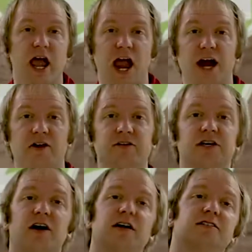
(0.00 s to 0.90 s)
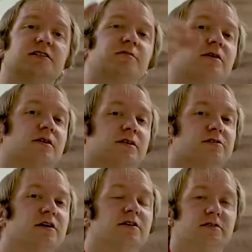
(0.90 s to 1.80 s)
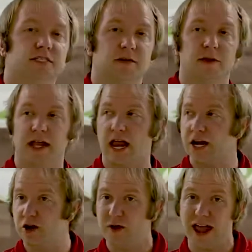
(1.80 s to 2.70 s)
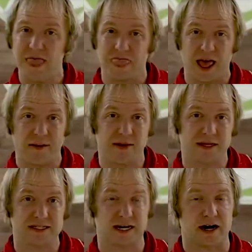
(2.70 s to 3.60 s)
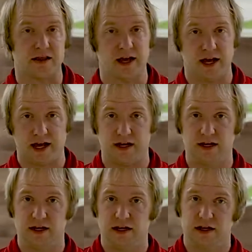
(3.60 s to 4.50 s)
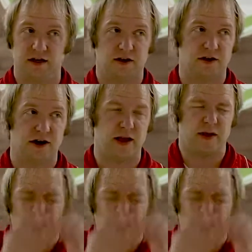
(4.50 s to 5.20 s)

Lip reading: And you're tossing a ball to your other sibling and you hit them in the side of the head. All right, and they're